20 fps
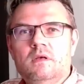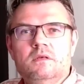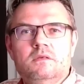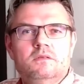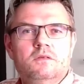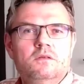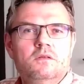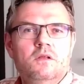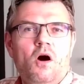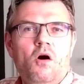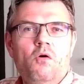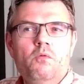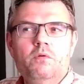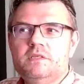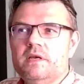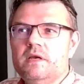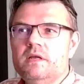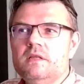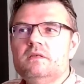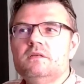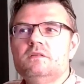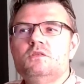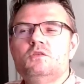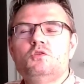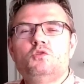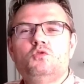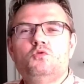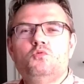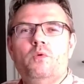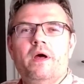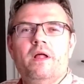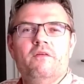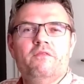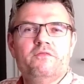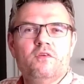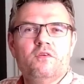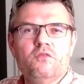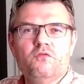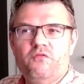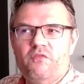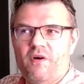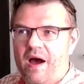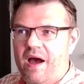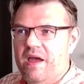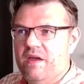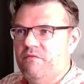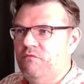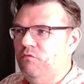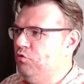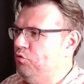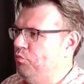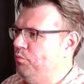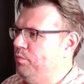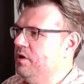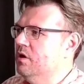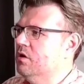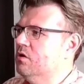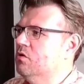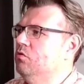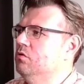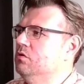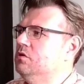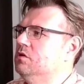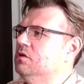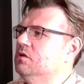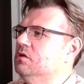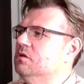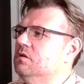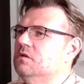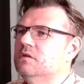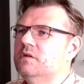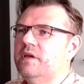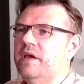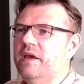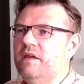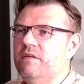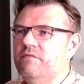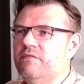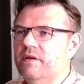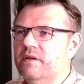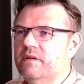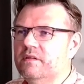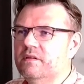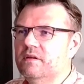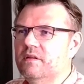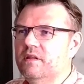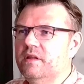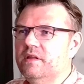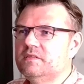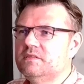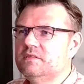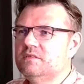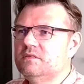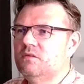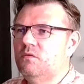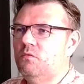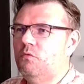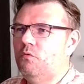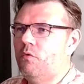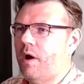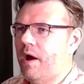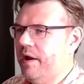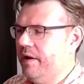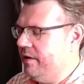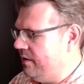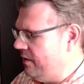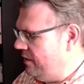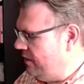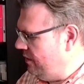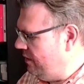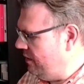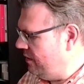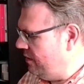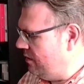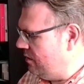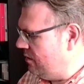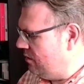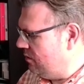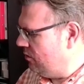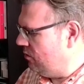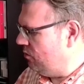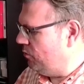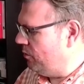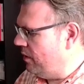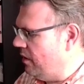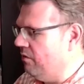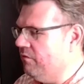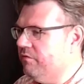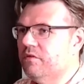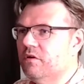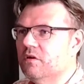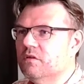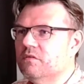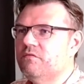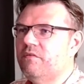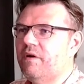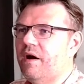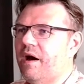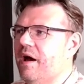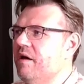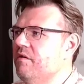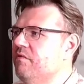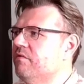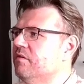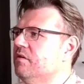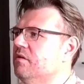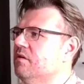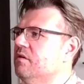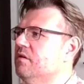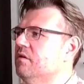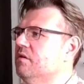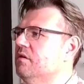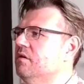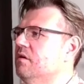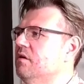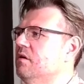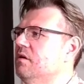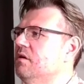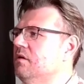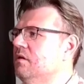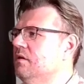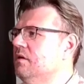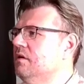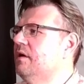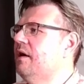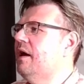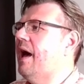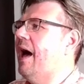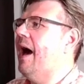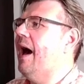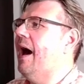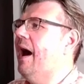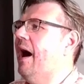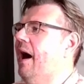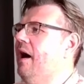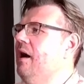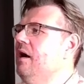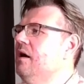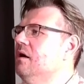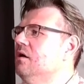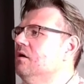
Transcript: So now we said 12.5 would be a good gain factor. Let's write it in here, 12.5. Aha,